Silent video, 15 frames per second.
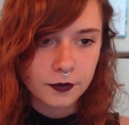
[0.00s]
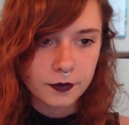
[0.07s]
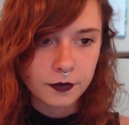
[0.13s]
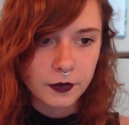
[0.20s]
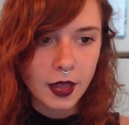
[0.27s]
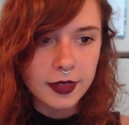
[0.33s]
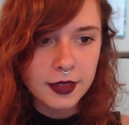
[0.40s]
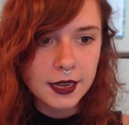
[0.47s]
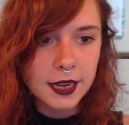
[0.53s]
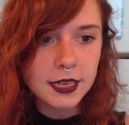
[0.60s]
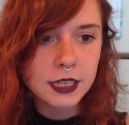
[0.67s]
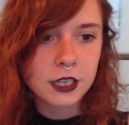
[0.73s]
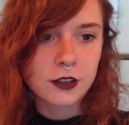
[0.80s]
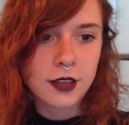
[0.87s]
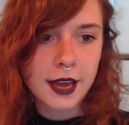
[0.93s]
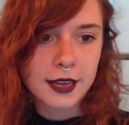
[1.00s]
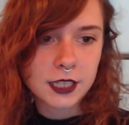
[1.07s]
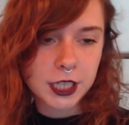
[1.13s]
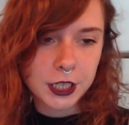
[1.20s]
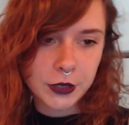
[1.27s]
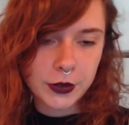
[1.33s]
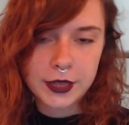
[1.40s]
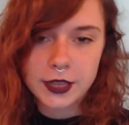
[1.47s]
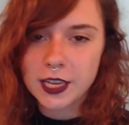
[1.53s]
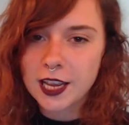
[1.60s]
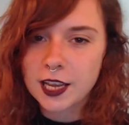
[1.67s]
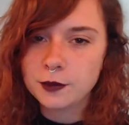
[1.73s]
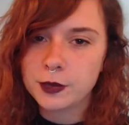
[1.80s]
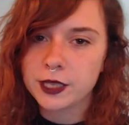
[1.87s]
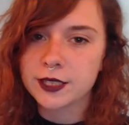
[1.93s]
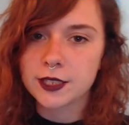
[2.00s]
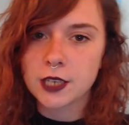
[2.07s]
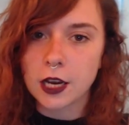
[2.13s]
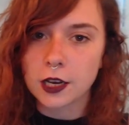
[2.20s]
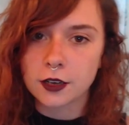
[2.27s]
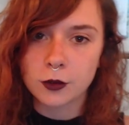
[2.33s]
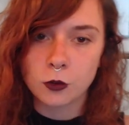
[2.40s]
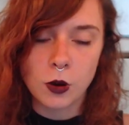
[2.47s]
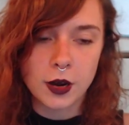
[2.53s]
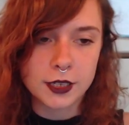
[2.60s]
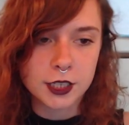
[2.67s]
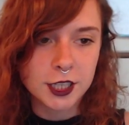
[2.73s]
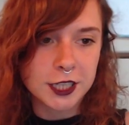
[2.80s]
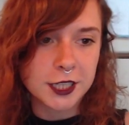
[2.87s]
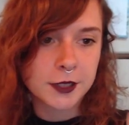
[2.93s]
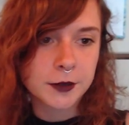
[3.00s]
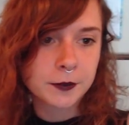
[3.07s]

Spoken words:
I think I'd do that too. I think I'd be stuck watching.